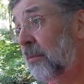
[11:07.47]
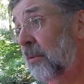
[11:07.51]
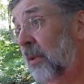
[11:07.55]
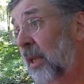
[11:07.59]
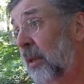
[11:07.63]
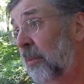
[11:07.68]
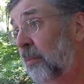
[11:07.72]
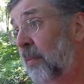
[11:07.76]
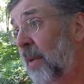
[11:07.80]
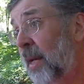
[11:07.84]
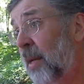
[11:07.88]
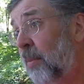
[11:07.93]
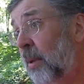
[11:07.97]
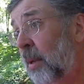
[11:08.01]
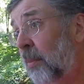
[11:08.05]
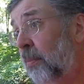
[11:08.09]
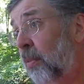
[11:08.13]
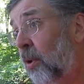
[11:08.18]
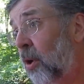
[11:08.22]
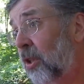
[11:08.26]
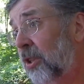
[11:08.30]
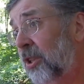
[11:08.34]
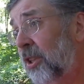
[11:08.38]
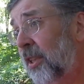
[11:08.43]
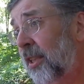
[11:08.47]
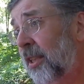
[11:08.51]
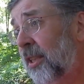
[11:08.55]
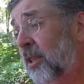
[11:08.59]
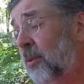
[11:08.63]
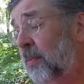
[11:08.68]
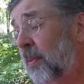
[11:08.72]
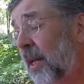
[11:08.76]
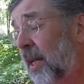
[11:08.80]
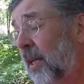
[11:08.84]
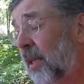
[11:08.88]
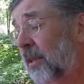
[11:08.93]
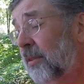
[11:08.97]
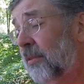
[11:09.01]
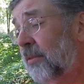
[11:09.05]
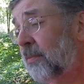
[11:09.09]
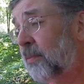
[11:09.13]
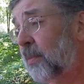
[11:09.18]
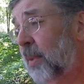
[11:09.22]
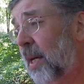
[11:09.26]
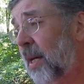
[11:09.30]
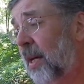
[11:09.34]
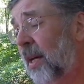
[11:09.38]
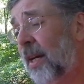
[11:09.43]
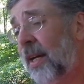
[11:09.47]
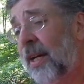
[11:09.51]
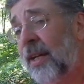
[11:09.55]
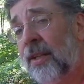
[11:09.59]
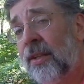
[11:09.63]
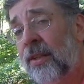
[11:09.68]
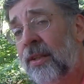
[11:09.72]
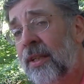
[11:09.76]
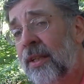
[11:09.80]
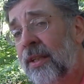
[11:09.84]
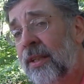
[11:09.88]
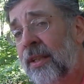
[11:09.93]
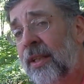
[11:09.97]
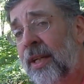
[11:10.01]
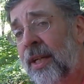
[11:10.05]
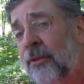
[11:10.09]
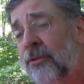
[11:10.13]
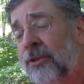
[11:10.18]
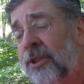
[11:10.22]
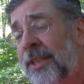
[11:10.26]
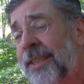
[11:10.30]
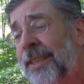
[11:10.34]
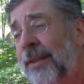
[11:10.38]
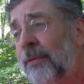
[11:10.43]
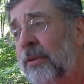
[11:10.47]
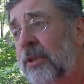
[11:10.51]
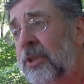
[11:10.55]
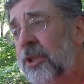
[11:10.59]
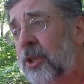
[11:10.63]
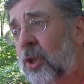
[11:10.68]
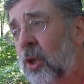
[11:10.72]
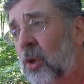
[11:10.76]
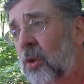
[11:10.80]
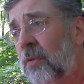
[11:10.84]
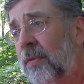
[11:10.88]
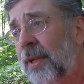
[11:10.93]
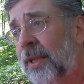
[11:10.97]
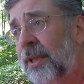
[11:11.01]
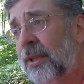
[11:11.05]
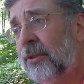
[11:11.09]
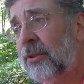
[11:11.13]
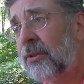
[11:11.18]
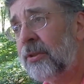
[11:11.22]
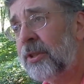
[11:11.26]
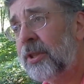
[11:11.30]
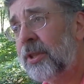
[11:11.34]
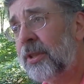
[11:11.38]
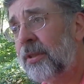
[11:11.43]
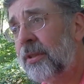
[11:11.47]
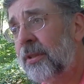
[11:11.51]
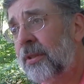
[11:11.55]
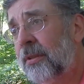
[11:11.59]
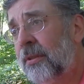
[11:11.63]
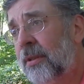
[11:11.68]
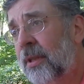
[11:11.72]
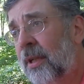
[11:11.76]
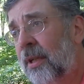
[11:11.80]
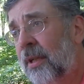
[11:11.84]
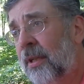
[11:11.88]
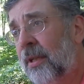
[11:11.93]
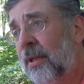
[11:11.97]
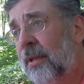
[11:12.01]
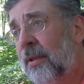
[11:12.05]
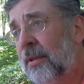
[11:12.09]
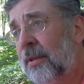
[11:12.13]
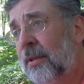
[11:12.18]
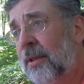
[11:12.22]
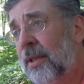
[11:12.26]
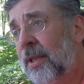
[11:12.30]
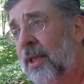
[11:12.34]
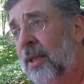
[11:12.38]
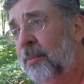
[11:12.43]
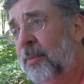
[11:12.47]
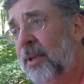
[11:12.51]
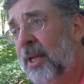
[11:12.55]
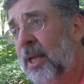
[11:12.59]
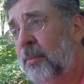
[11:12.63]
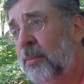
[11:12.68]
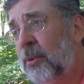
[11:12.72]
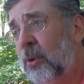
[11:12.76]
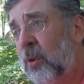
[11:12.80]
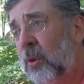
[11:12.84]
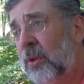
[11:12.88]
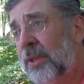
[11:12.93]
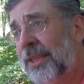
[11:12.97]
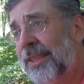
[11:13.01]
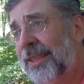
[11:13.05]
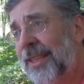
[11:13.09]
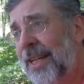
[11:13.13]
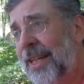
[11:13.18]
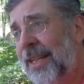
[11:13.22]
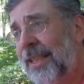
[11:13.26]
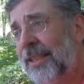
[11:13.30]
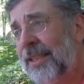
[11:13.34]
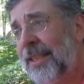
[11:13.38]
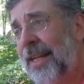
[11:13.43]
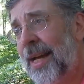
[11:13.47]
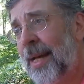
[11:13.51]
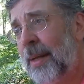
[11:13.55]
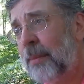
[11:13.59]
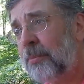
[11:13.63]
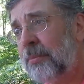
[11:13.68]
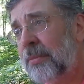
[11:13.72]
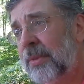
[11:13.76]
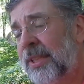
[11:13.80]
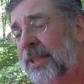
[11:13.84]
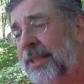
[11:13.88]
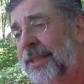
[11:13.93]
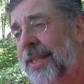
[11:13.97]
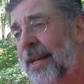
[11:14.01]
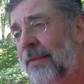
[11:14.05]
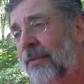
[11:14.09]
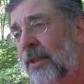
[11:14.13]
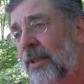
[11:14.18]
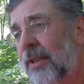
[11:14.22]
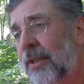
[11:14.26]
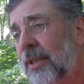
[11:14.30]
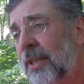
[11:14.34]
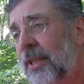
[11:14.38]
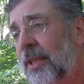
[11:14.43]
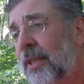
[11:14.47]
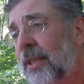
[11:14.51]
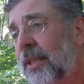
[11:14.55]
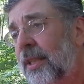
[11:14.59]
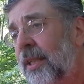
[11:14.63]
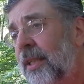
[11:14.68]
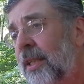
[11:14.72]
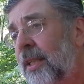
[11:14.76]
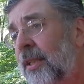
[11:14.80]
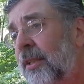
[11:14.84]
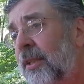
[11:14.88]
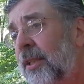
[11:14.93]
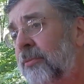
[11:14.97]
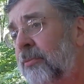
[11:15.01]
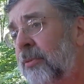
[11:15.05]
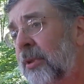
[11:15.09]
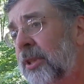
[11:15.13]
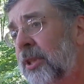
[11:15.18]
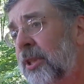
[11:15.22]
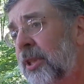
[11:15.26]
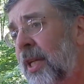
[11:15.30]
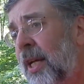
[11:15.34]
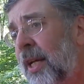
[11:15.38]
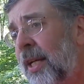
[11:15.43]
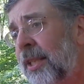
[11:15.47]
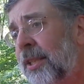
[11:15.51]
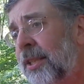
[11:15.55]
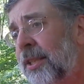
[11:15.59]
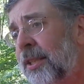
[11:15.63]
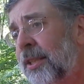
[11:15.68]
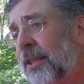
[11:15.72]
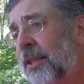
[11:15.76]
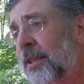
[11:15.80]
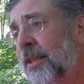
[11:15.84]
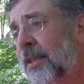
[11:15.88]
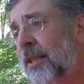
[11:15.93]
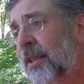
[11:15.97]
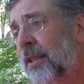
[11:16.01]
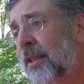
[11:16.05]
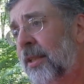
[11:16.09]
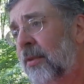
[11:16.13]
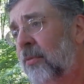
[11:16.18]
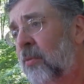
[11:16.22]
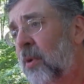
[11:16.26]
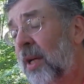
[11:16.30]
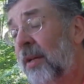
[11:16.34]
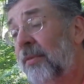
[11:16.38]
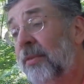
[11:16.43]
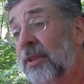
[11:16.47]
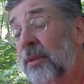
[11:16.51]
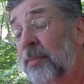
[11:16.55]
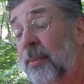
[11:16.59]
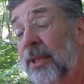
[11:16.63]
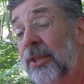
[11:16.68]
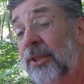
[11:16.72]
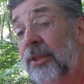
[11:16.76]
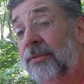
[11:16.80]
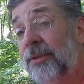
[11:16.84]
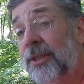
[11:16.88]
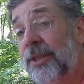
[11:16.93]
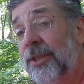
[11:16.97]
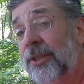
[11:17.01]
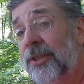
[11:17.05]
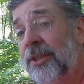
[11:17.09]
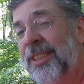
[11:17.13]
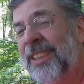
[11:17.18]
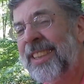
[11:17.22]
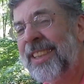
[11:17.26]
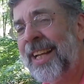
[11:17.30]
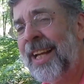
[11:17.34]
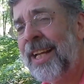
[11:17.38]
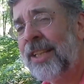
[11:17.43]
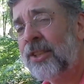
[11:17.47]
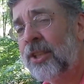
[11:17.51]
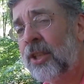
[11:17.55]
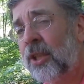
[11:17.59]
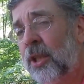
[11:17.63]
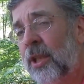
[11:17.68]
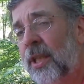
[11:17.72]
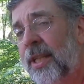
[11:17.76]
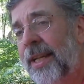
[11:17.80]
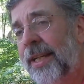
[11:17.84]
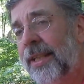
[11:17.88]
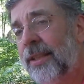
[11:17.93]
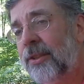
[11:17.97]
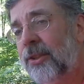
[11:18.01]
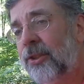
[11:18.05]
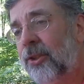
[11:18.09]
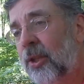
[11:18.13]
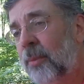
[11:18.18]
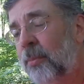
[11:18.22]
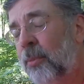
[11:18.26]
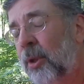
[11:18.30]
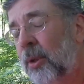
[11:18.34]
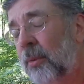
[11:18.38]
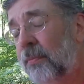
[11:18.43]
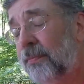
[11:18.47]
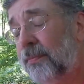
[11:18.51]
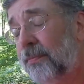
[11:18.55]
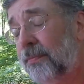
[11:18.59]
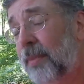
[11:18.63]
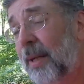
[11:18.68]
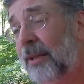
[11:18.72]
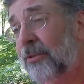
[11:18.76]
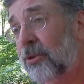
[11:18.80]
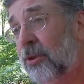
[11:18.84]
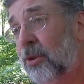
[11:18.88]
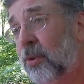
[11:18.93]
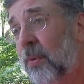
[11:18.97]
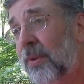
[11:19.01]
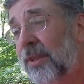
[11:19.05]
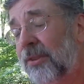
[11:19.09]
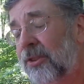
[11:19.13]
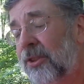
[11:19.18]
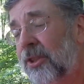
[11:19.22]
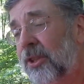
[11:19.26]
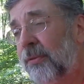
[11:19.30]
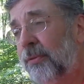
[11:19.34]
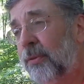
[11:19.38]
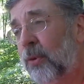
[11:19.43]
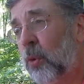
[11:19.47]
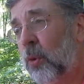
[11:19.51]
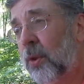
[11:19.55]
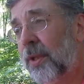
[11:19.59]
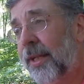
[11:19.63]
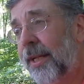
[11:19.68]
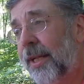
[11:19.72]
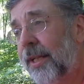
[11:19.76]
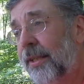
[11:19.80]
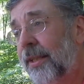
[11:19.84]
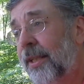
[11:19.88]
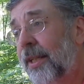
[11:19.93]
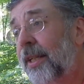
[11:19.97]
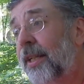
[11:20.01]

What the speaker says: It may be partially explained by I used a different stove. I used a Mini Bull Designs M7, which has one of its major features is it has a lid, so you put about 2 ounces of fuel in it.